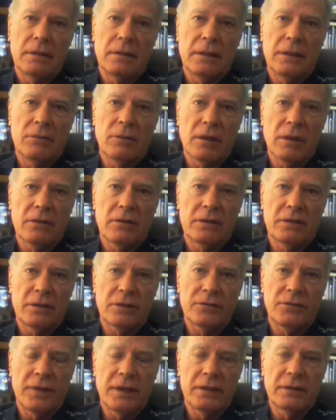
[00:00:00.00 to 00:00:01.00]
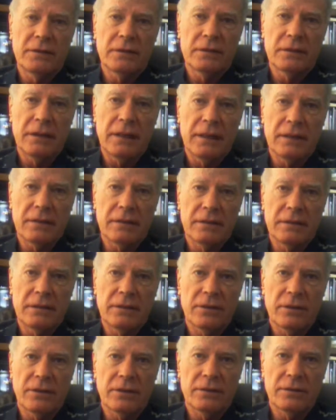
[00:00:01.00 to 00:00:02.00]
they work just fine on gasoline
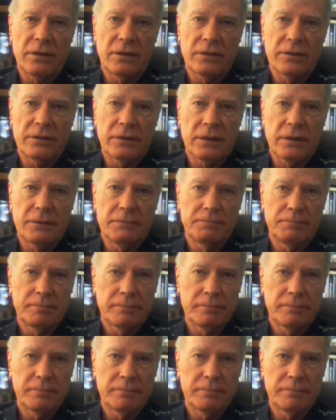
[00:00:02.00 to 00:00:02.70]
cars also.